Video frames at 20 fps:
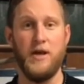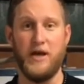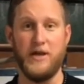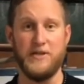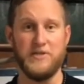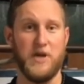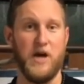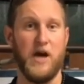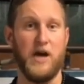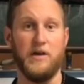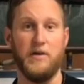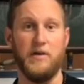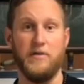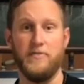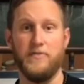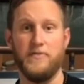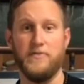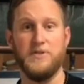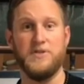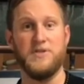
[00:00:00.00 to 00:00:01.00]
it's kind
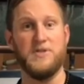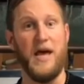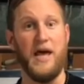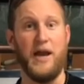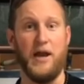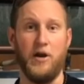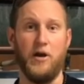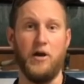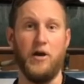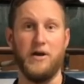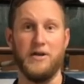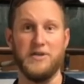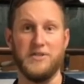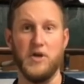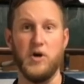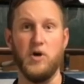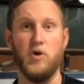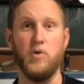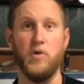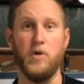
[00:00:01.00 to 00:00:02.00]
of set in on its
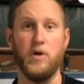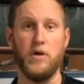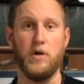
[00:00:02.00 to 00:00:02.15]
own.